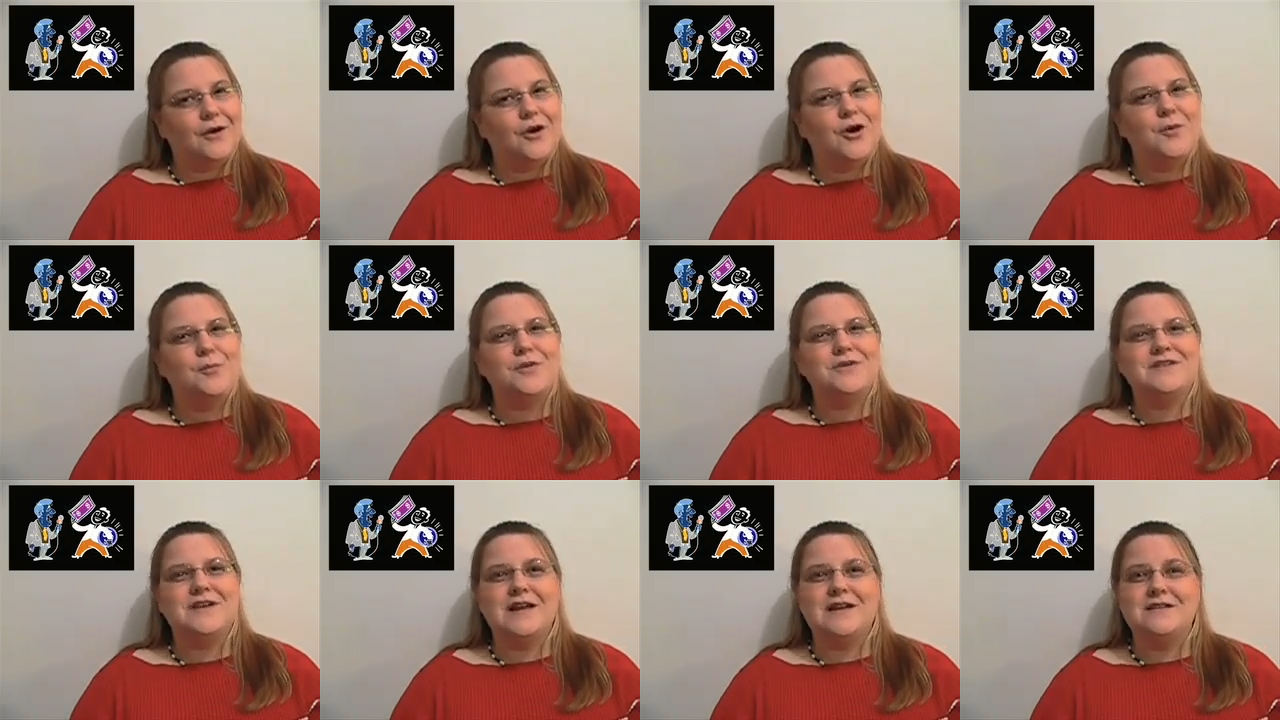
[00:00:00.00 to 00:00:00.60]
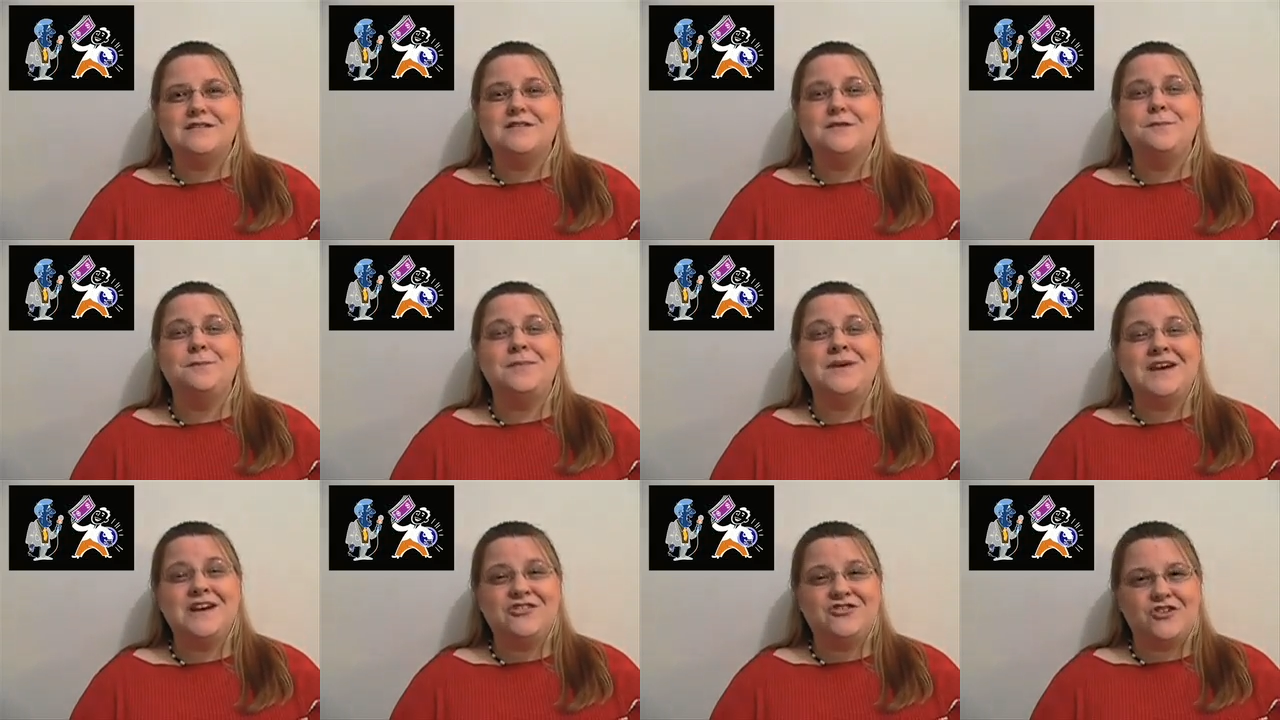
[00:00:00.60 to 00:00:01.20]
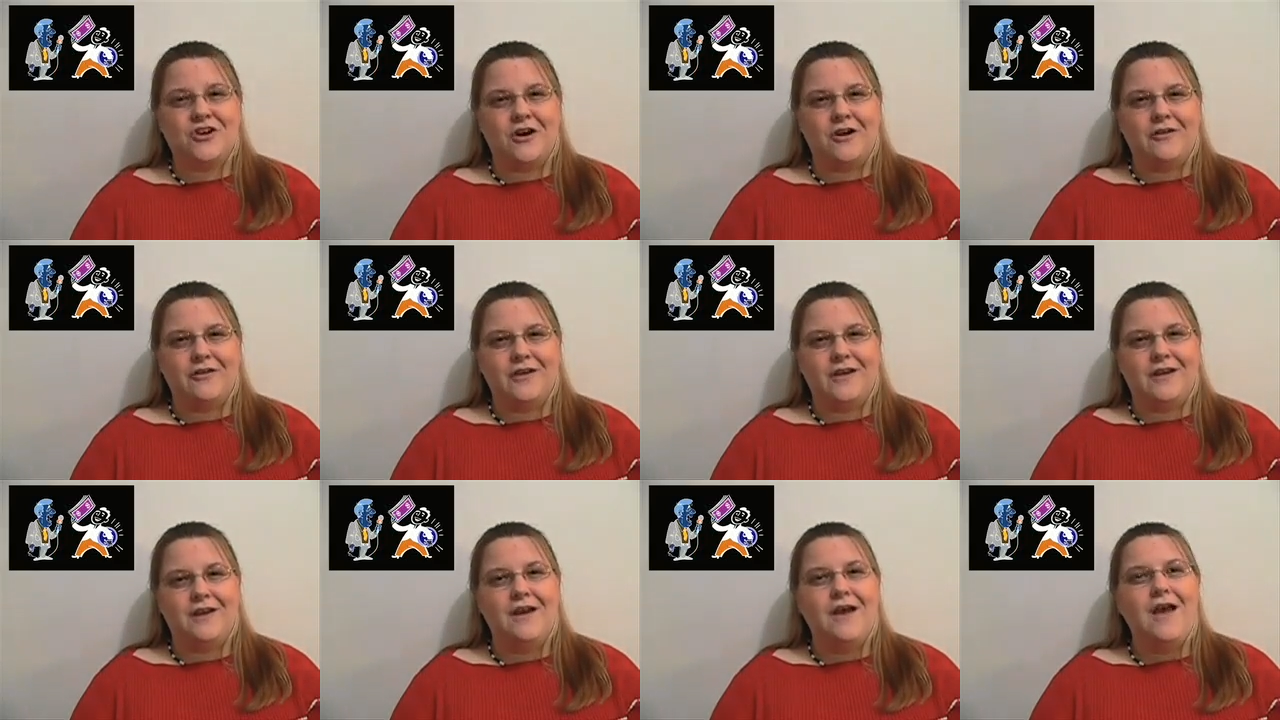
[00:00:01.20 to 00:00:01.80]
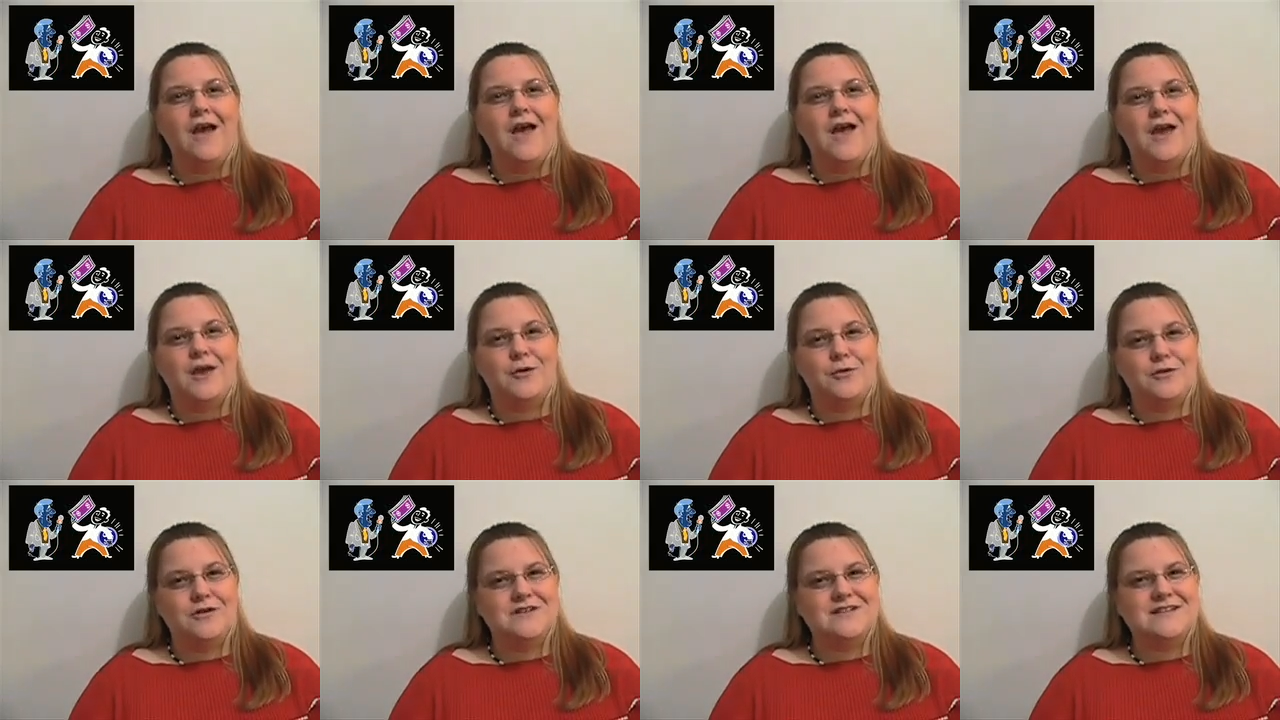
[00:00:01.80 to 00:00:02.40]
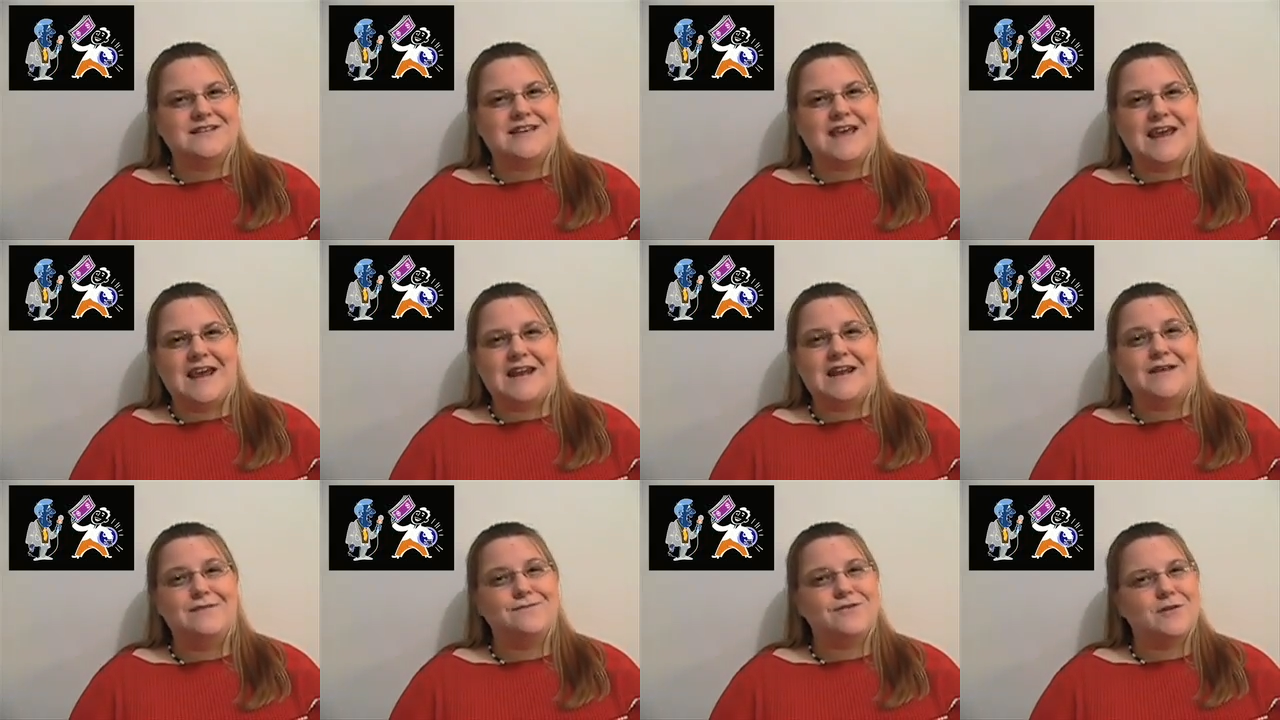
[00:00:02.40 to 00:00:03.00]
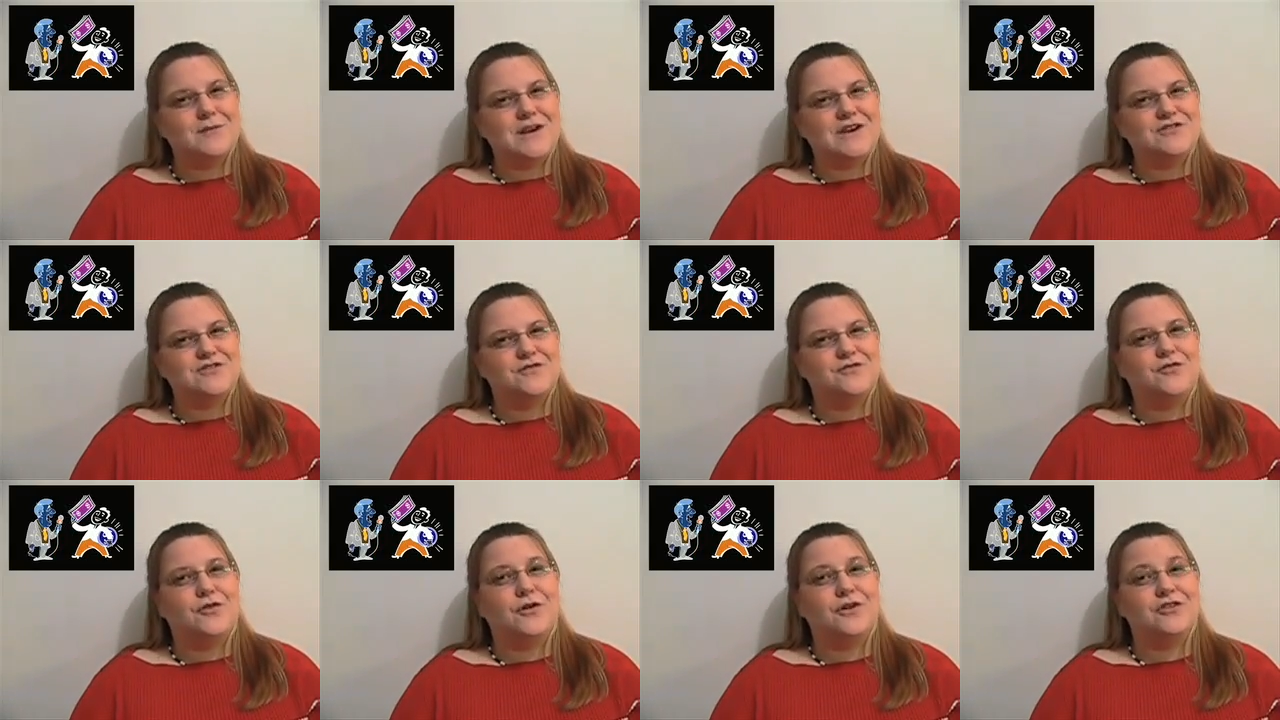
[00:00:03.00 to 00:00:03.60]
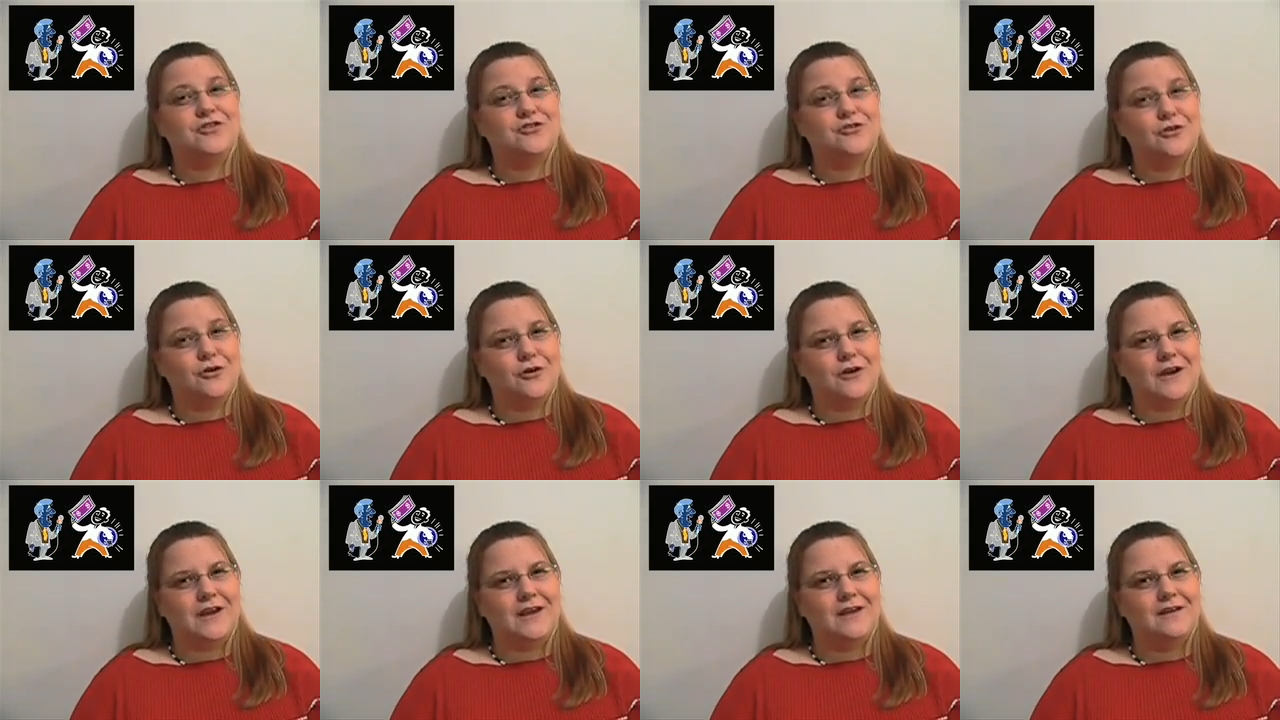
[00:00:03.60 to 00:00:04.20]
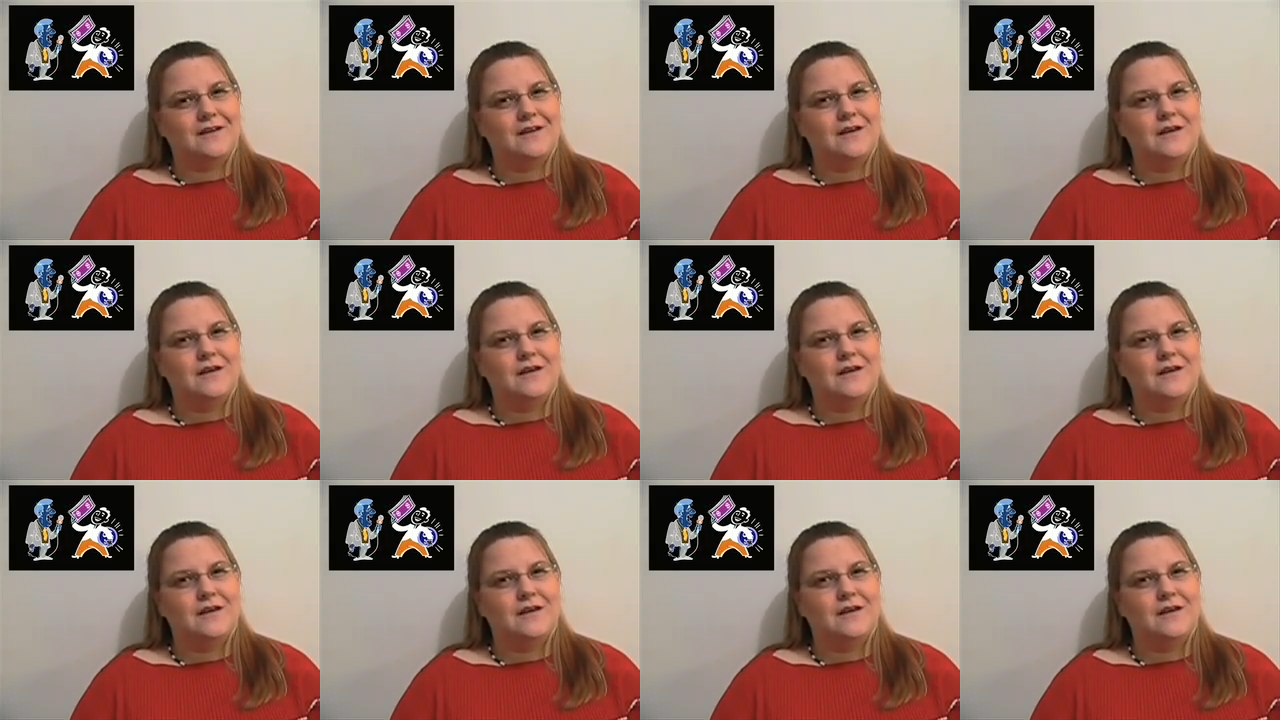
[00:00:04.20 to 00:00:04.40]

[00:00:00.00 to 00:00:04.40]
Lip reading: who pretended to be Charlie in order to gain information for a story,